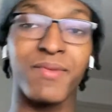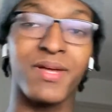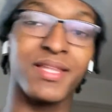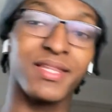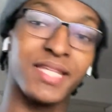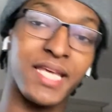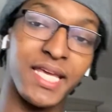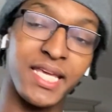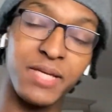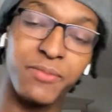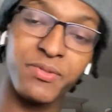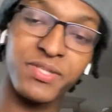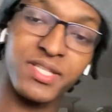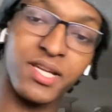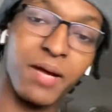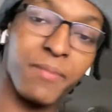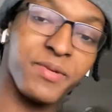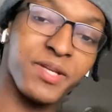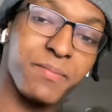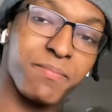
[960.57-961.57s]
that he was
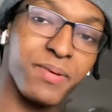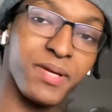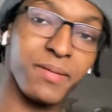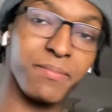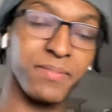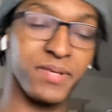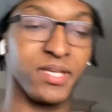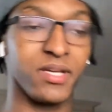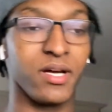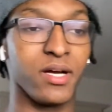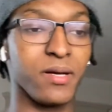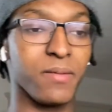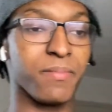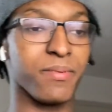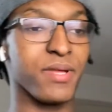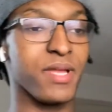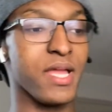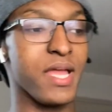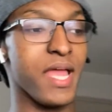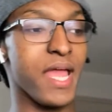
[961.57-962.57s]
coming to pick me up
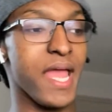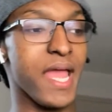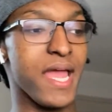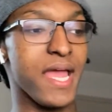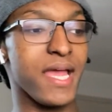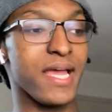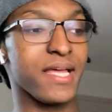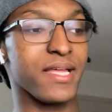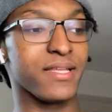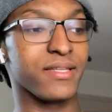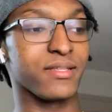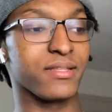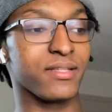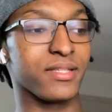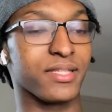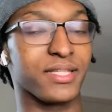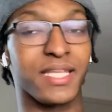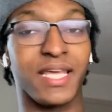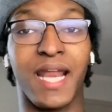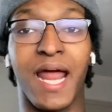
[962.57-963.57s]
and
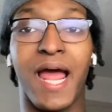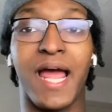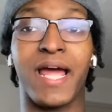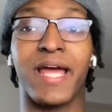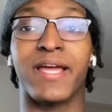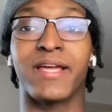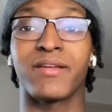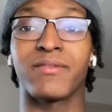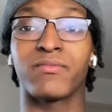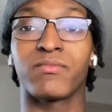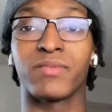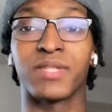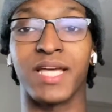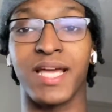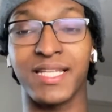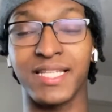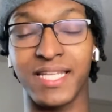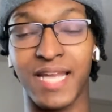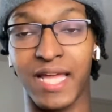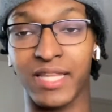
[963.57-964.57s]
that I
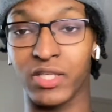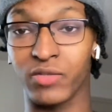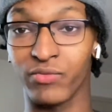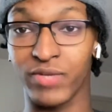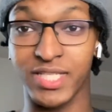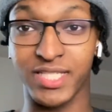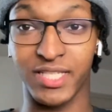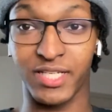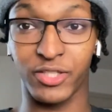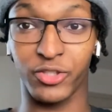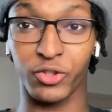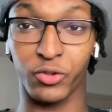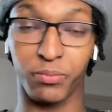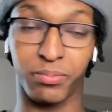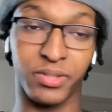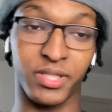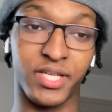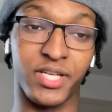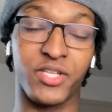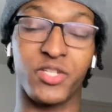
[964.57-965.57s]
landed at the residential
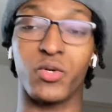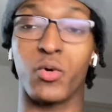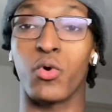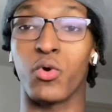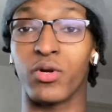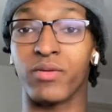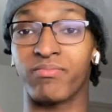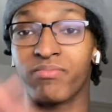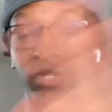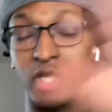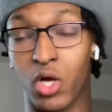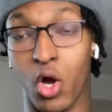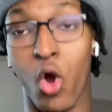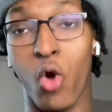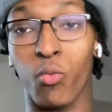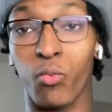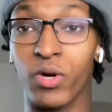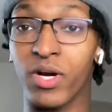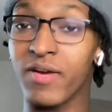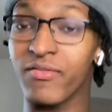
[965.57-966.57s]
place or
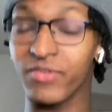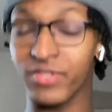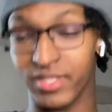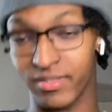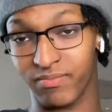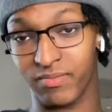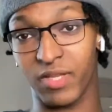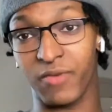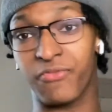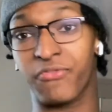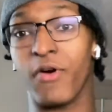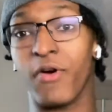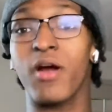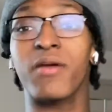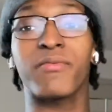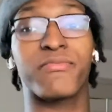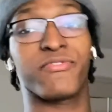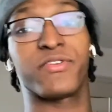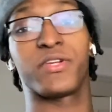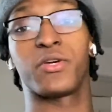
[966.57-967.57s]
wherever the
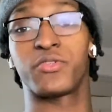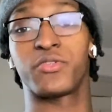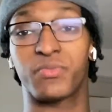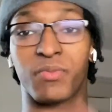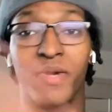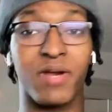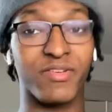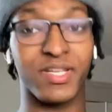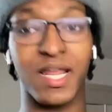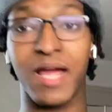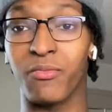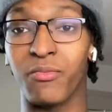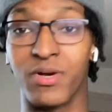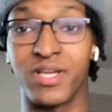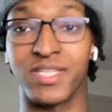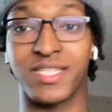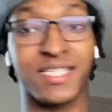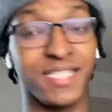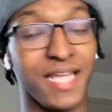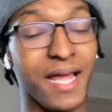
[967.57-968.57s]
farm fields, wherever that was,
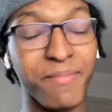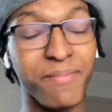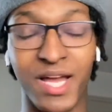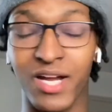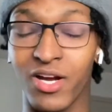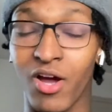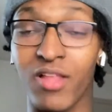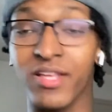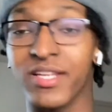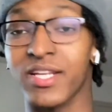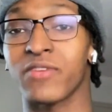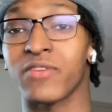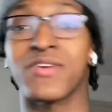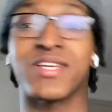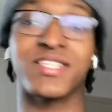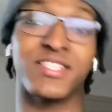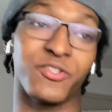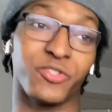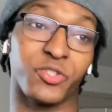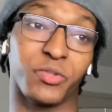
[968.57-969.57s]
because I'm not calling it a
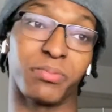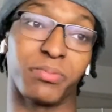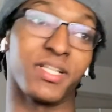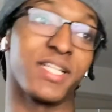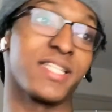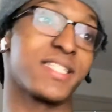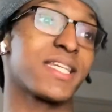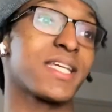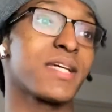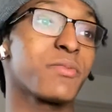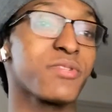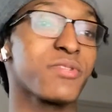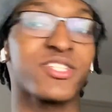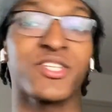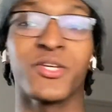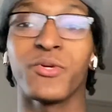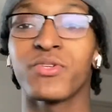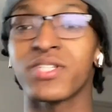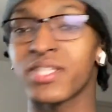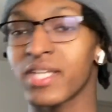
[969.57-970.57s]
residential place. It was
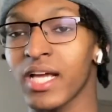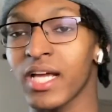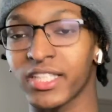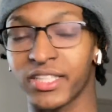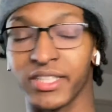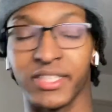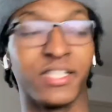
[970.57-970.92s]
too sketchy.